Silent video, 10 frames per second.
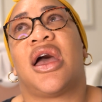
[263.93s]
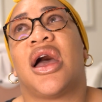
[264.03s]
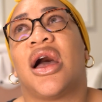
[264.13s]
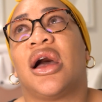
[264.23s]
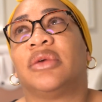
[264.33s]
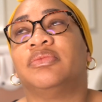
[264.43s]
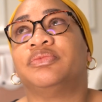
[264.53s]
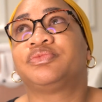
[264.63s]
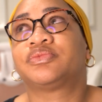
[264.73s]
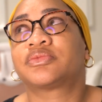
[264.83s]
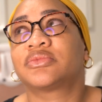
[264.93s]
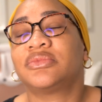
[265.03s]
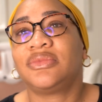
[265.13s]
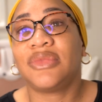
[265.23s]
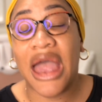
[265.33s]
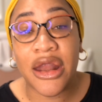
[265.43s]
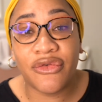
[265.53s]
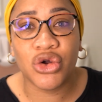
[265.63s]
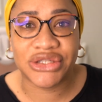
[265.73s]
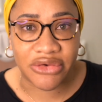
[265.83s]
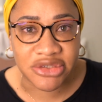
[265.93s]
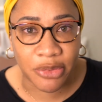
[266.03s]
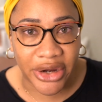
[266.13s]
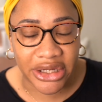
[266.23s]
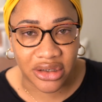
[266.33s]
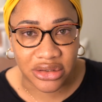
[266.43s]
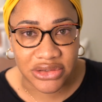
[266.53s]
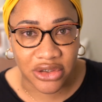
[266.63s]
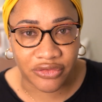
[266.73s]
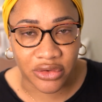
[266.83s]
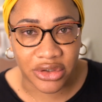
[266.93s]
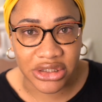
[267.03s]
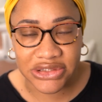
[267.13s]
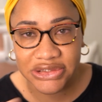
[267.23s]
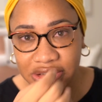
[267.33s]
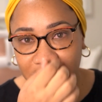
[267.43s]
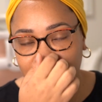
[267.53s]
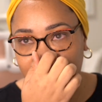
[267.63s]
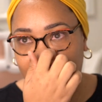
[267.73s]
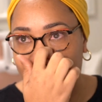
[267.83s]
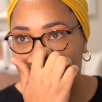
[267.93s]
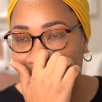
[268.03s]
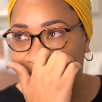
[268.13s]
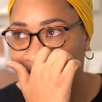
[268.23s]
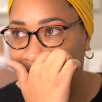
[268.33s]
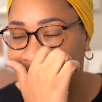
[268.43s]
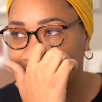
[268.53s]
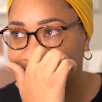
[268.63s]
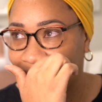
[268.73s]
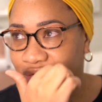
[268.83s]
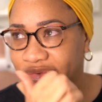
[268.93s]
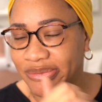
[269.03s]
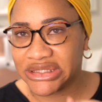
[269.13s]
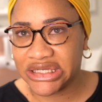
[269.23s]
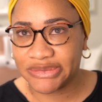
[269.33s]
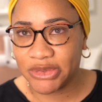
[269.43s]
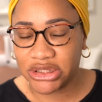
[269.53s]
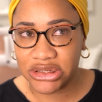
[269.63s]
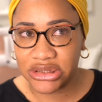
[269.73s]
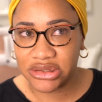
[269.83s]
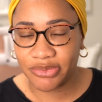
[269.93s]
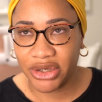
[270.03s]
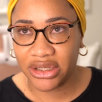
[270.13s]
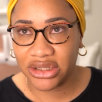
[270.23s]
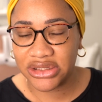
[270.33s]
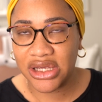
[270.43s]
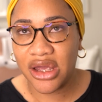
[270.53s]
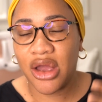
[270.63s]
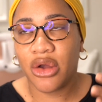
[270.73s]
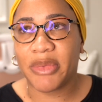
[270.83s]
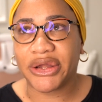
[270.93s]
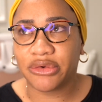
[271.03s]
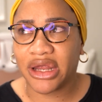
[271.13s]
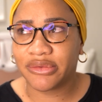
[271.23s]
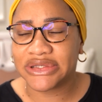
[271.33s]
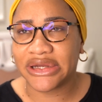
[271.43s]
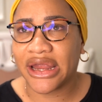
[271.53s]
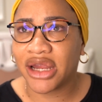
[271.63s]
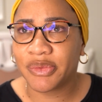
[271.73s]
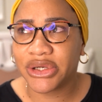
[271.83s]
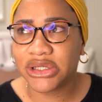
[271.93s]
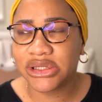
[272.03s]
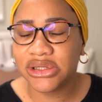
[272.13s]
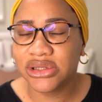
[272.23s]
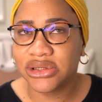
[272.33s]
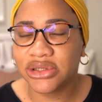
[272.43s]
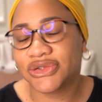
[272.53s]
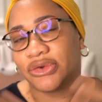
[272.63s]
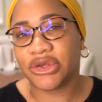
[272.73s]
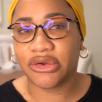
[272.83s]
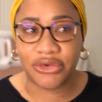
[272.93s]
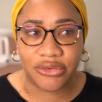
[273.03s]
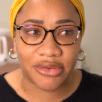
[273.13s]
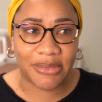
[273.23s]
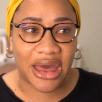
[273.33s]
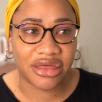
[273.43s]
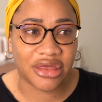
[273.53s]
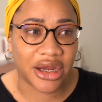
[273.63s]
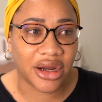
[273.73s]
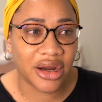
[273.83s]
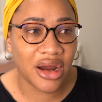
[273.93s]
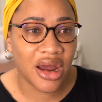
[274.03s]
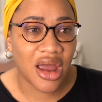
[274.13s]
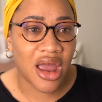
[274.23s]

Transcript: And of course I was pregnant, of course. I believe at the time I was maybe 6 months pregnant. My due date was in April, so you could do the math there.